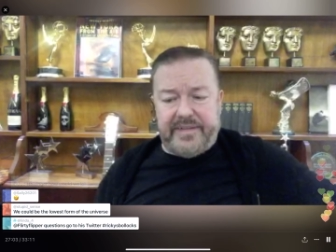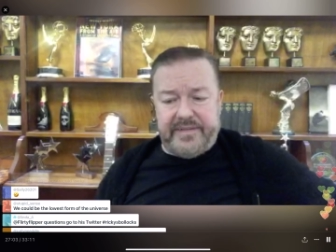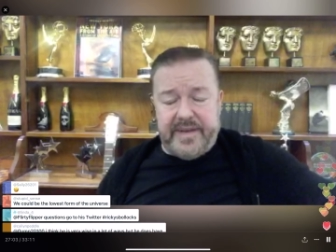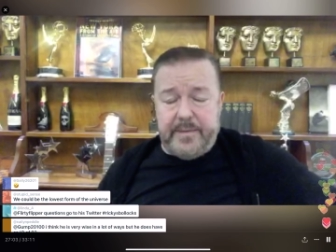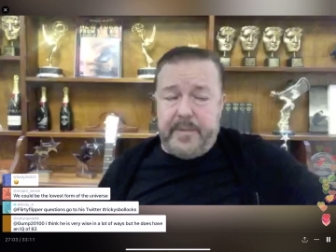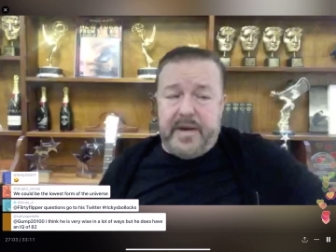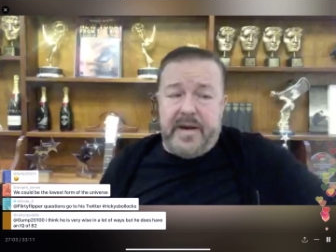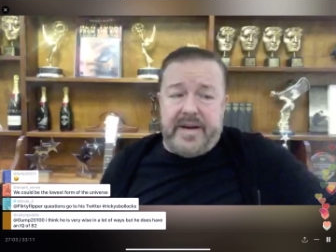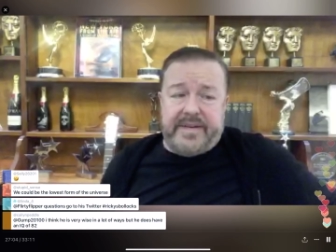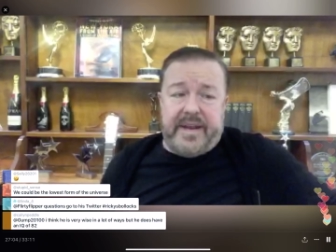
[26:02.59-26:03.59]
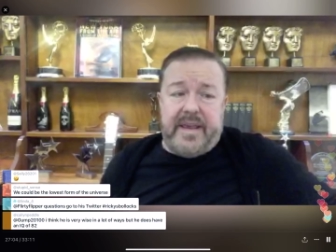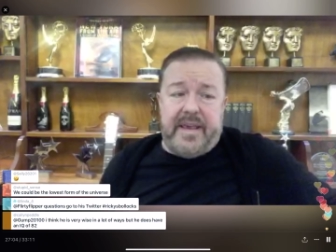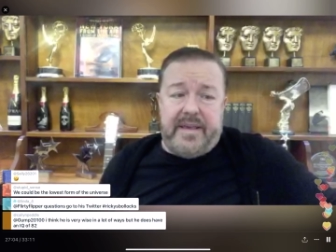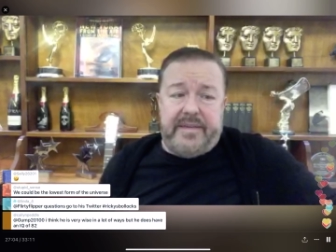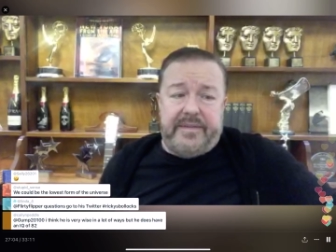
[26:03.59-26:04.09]
It works here.
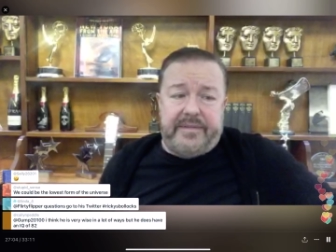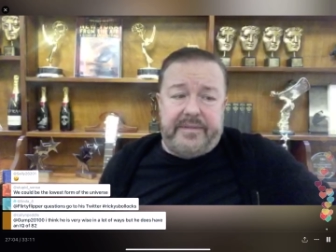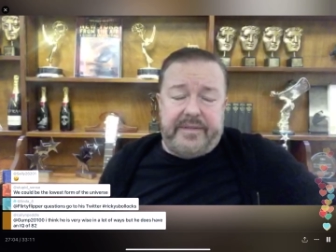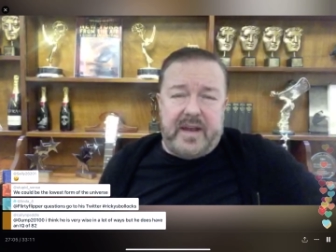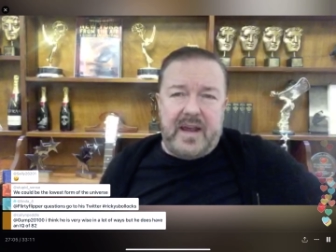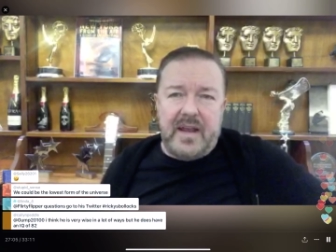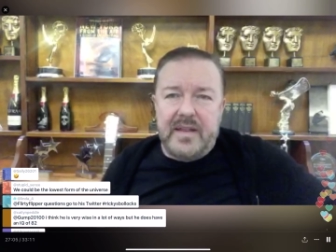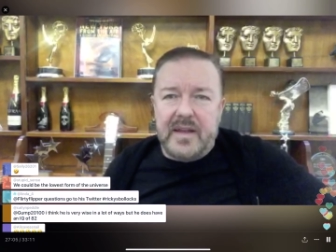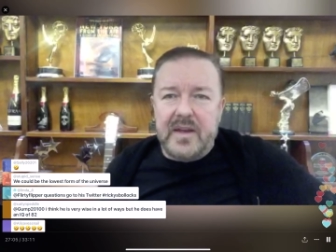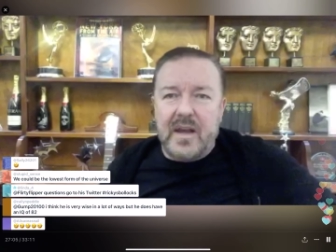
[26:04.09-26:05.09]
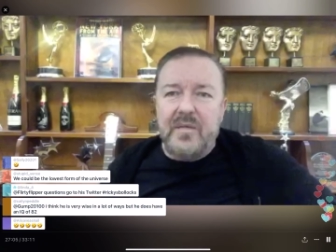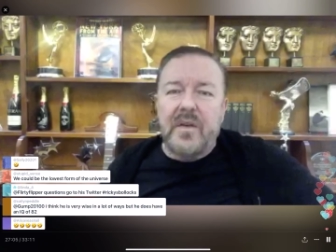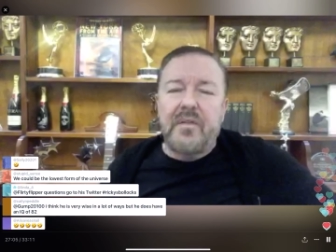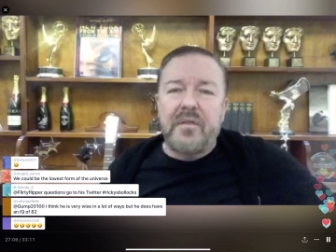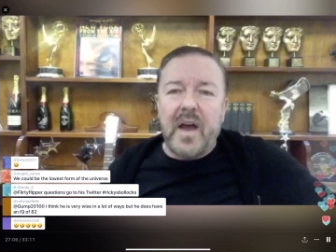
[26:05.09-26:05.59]
And you go, for
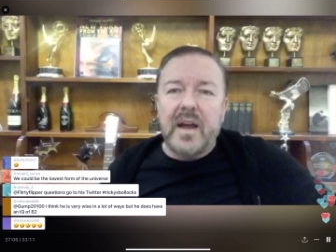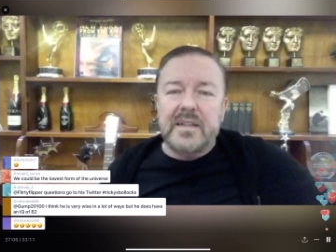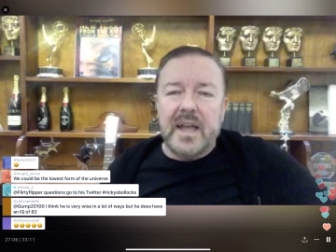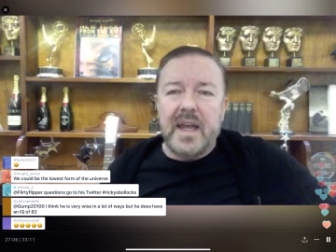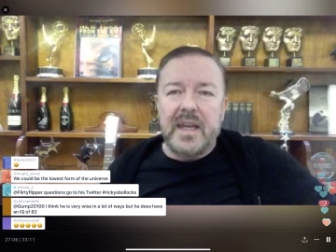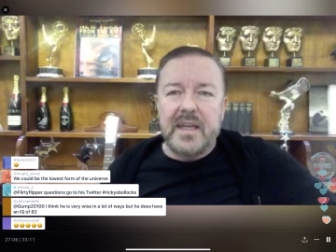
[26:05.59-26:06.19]
fuck's sake.